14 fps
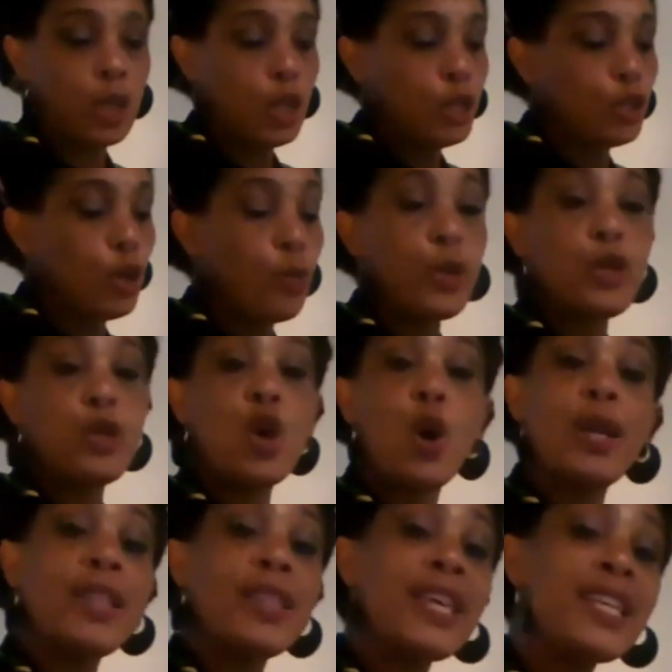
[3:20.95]
So we know
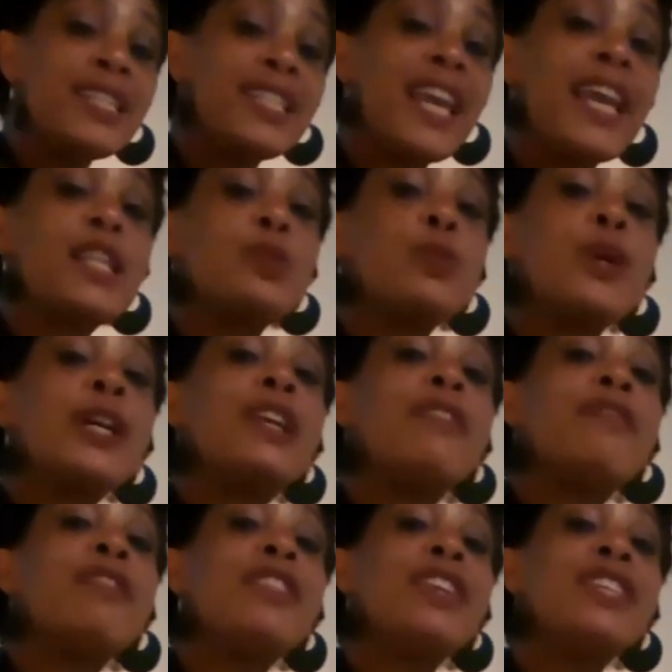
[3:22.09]
in this case we're
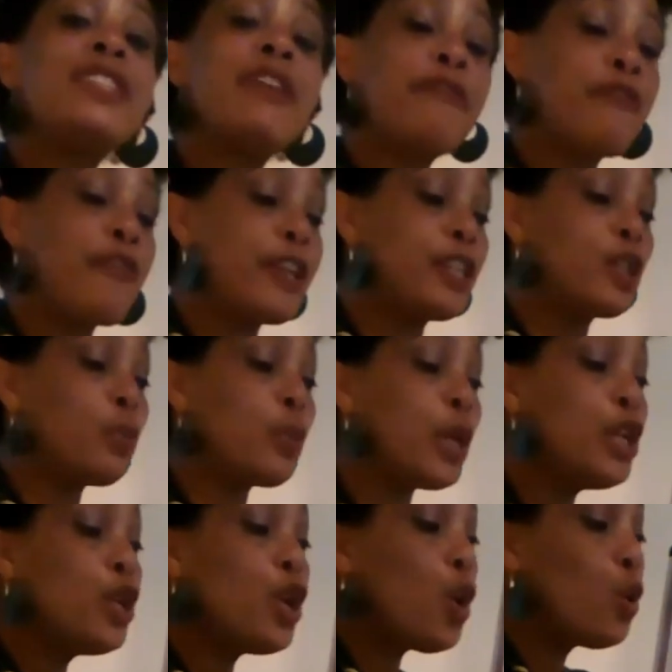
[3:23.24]
given the difference.
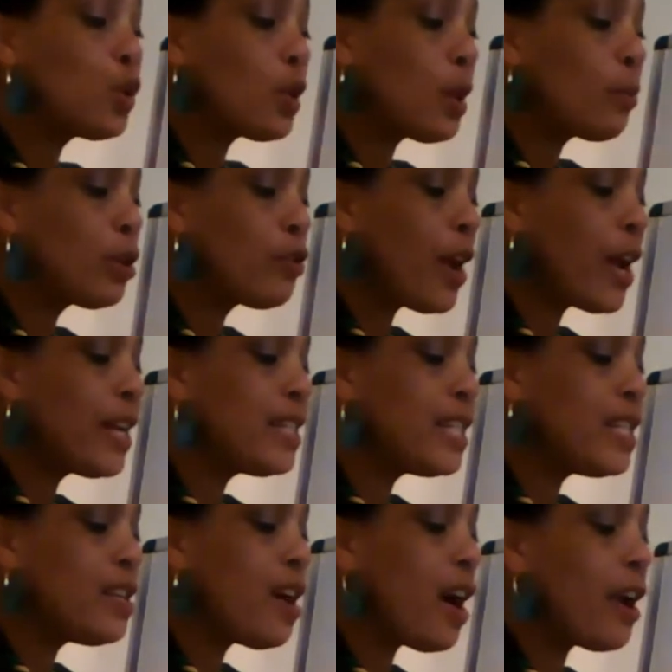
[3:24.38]
We know, so I'm going to write
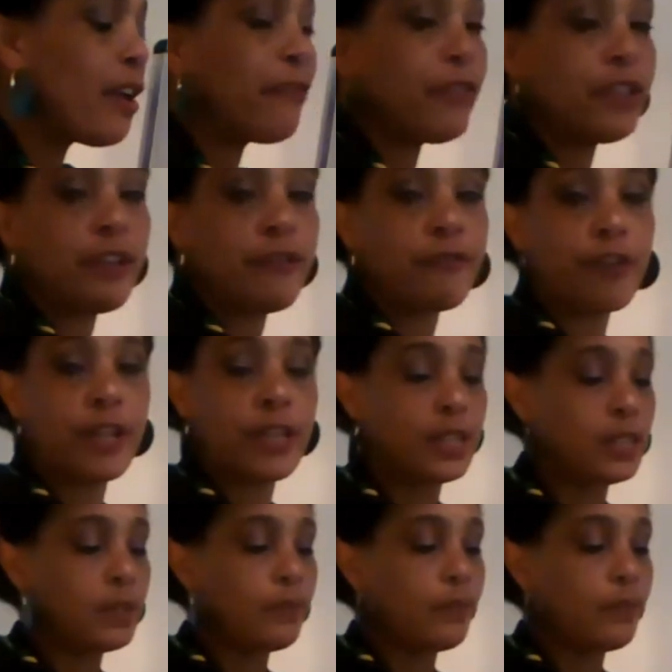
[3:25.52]
DI for difference.